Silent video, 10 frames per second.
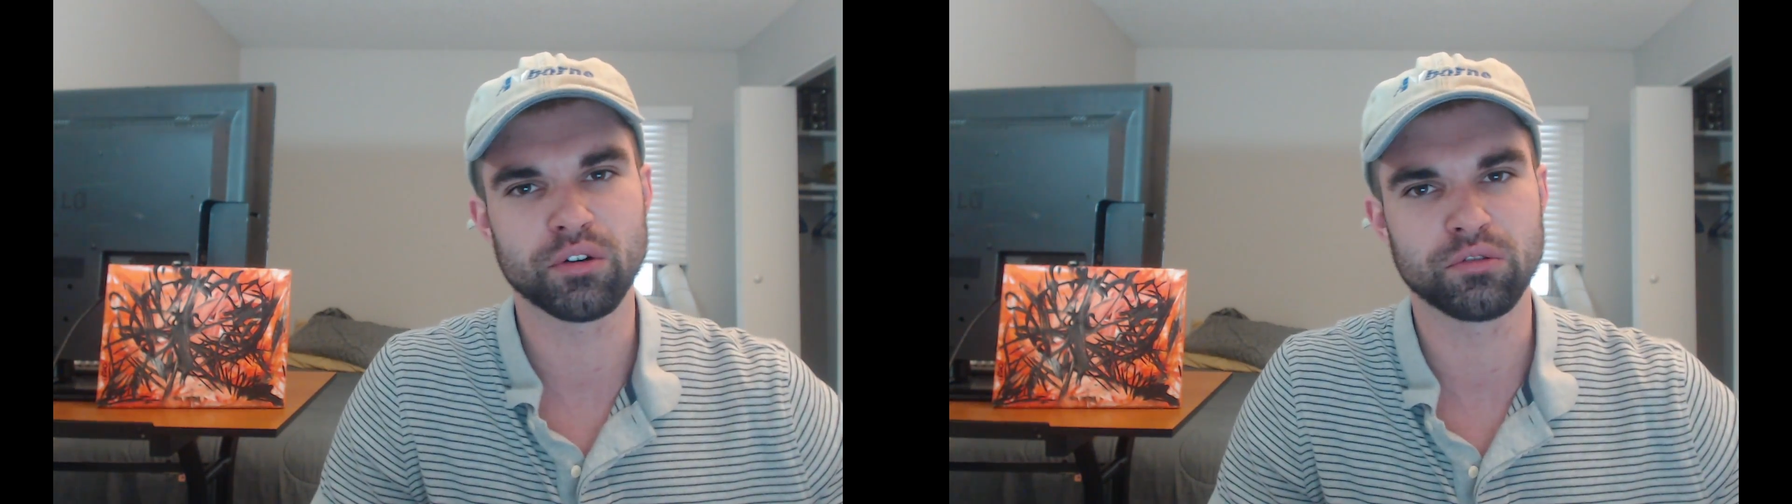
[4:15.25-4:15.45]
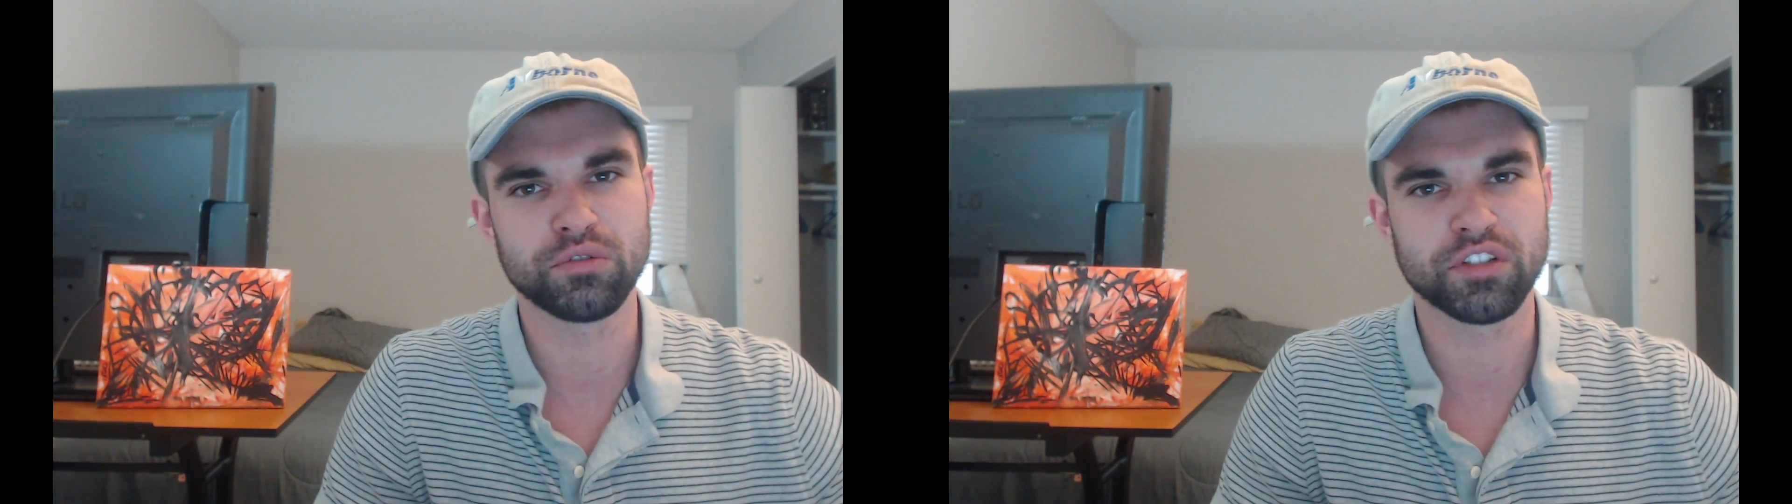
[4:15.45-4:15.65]

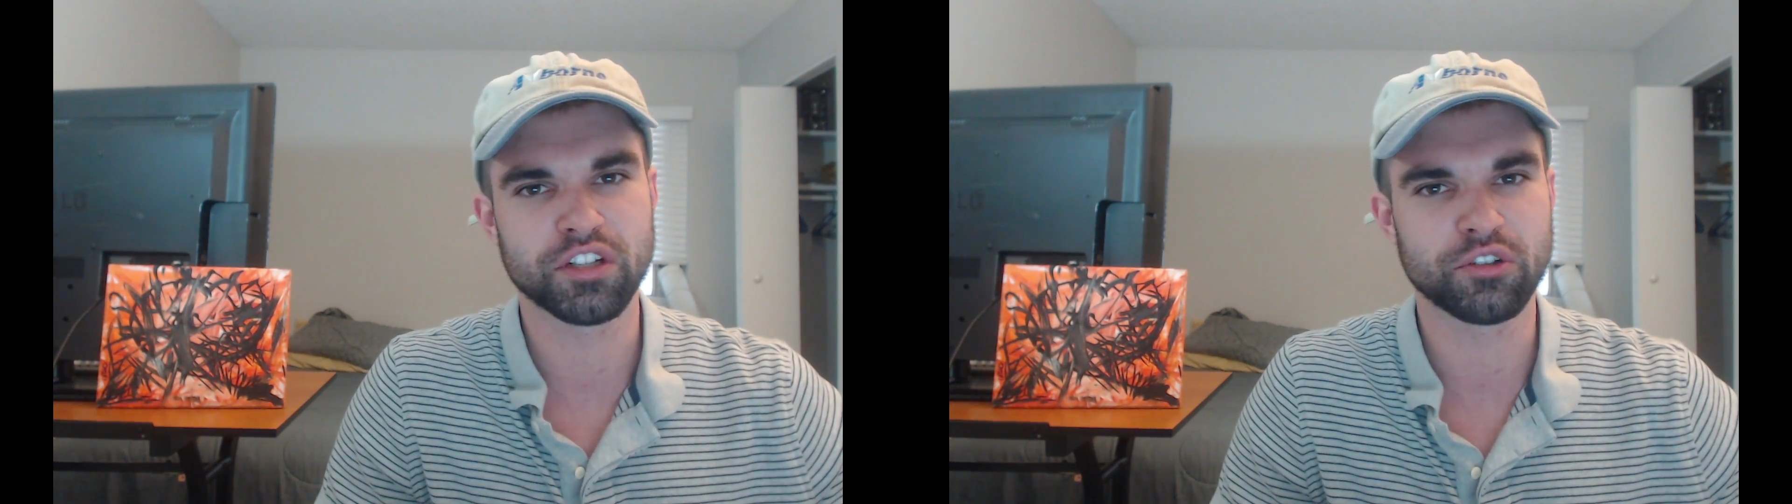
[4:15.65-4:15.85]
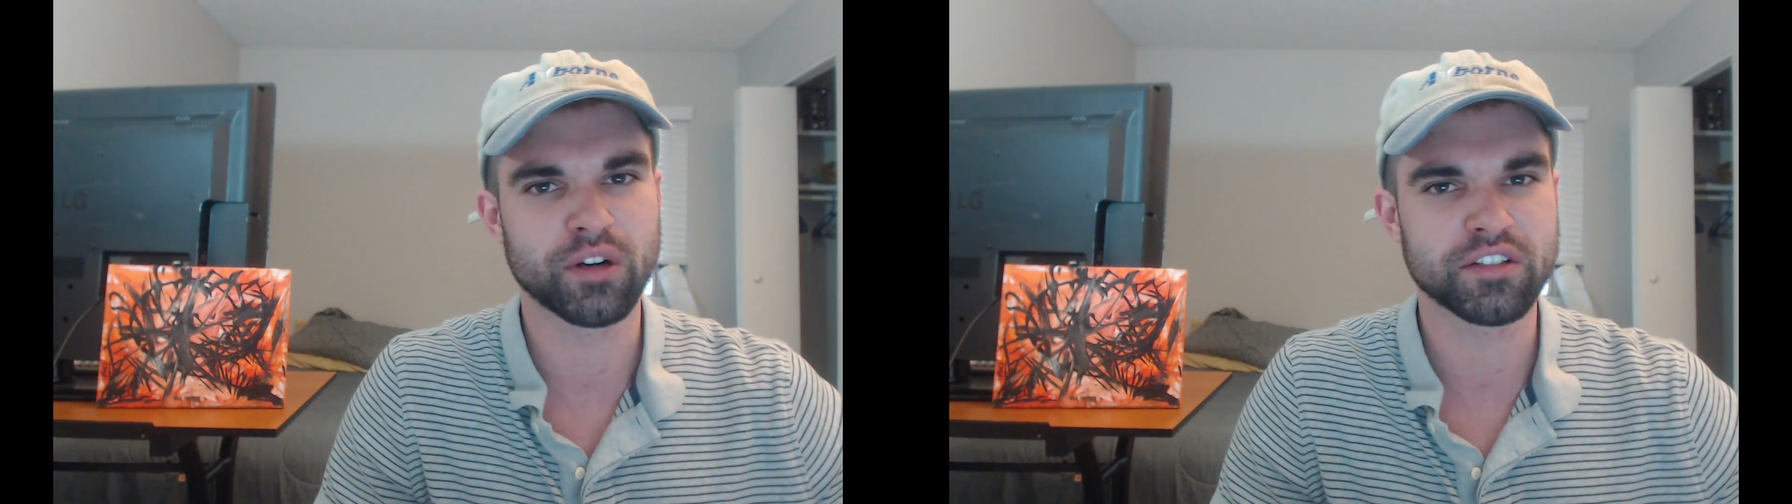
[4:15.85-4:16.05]
loose and
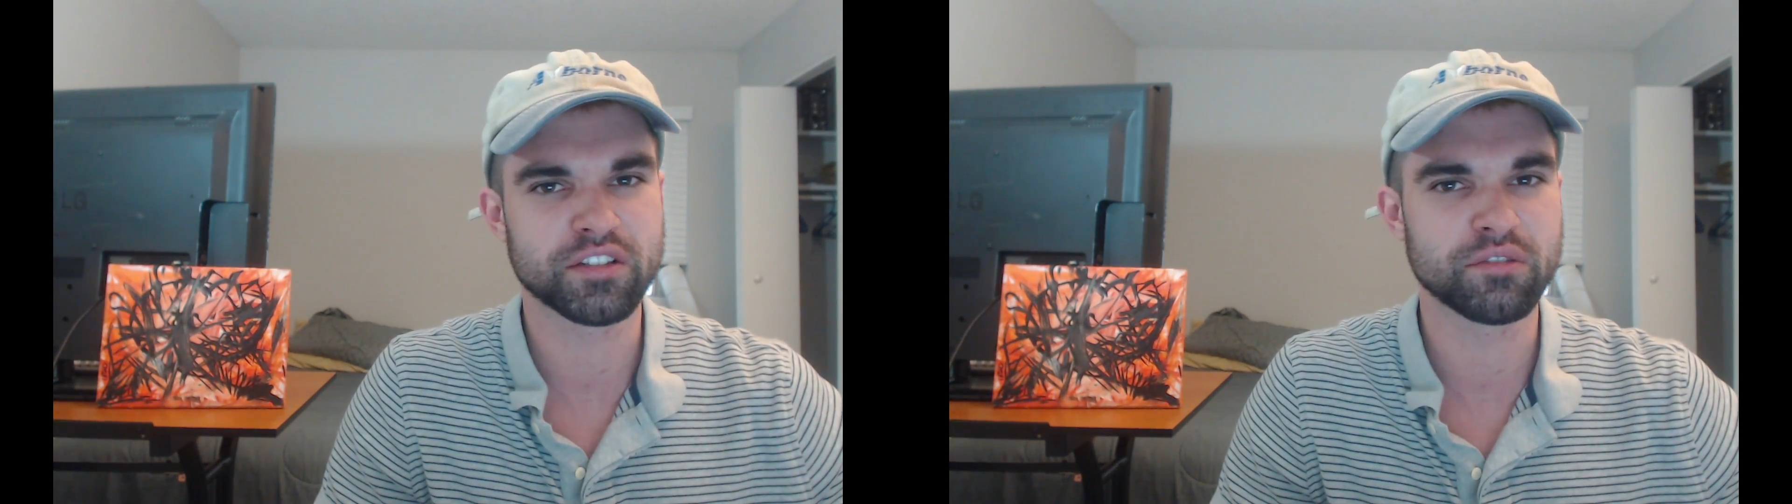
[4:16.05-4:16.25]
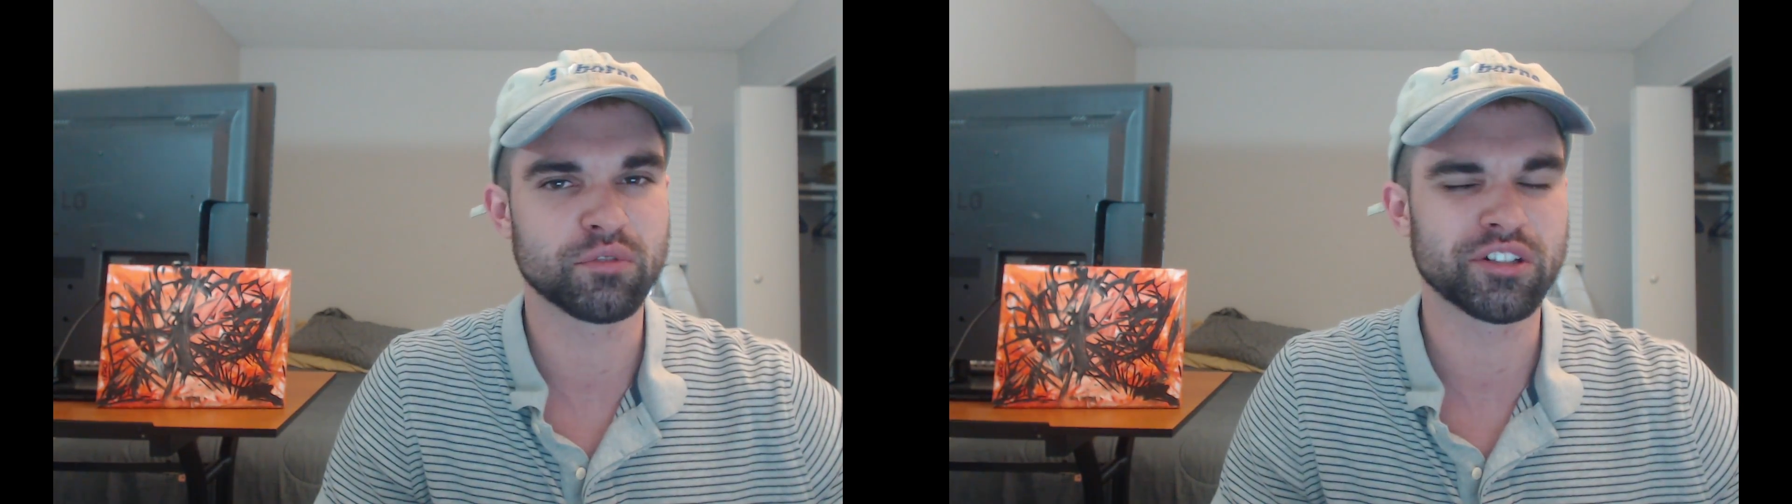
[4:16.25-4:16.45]

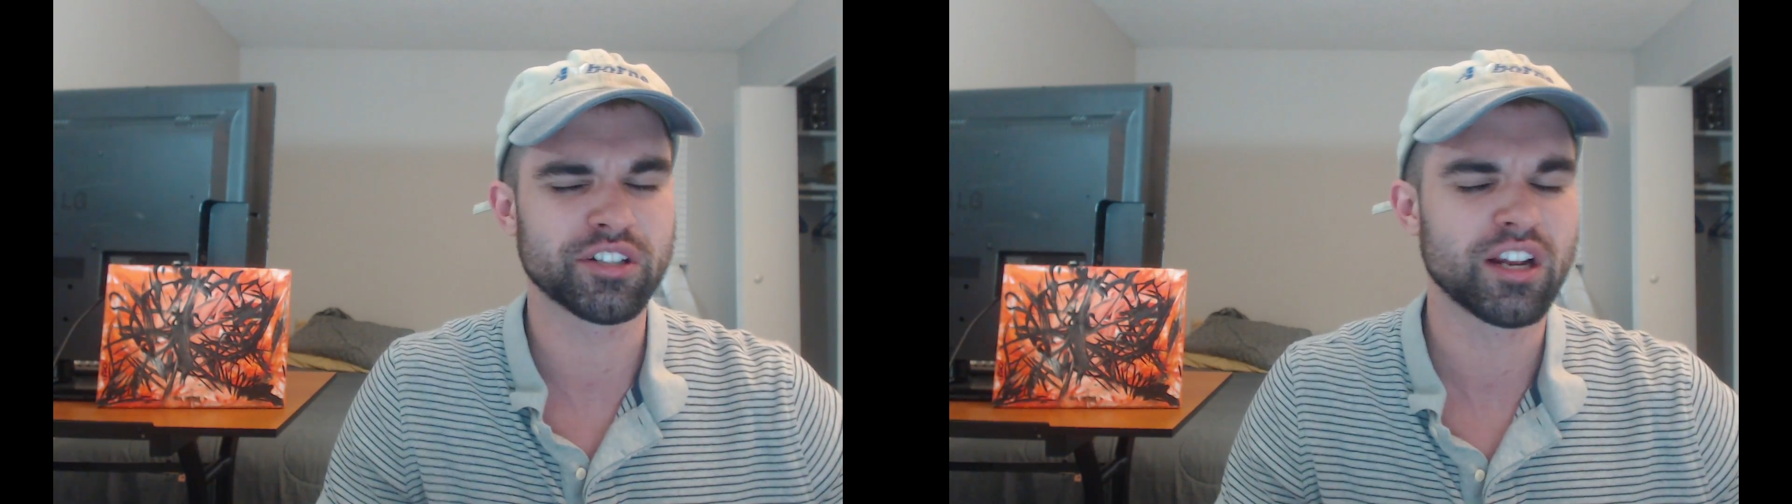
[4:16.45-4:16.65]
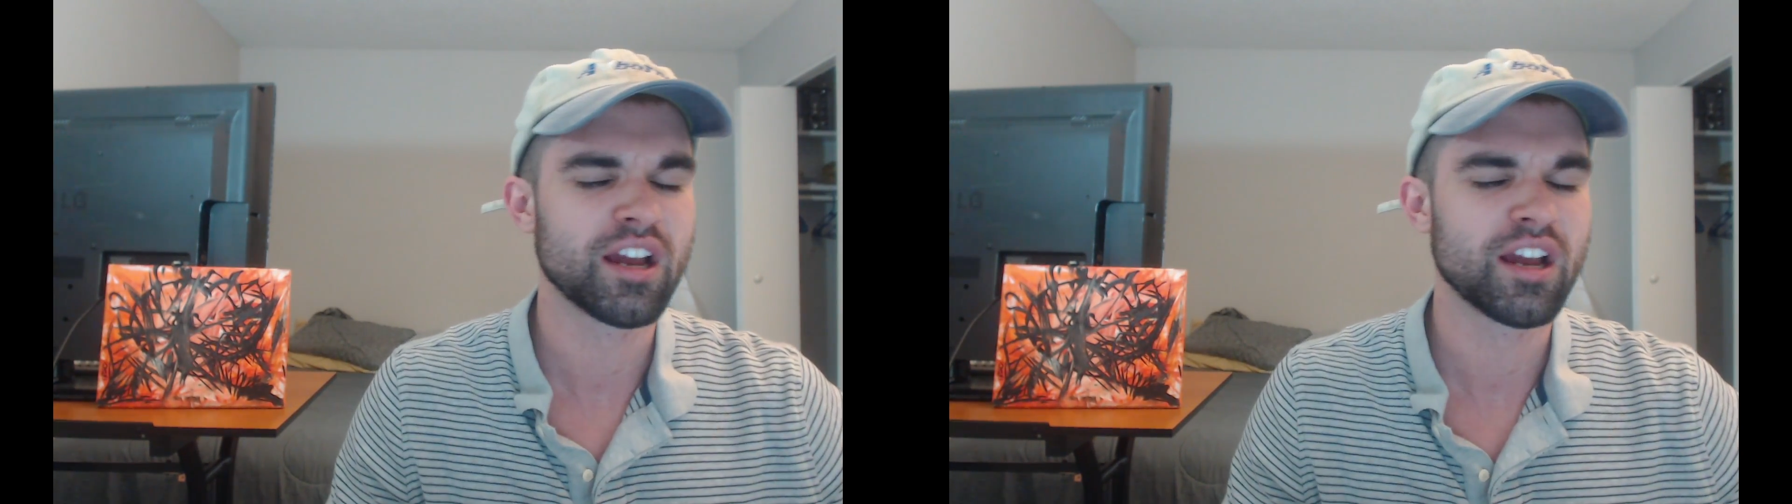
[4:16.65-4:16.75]
aggressive, which